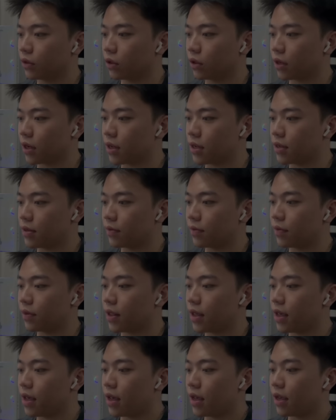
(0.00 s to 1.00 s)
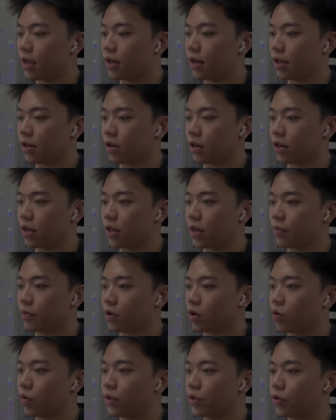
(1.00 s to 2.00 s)
Okay, and now I am
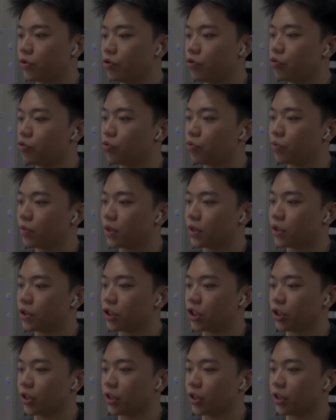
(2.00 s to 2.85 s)
going to show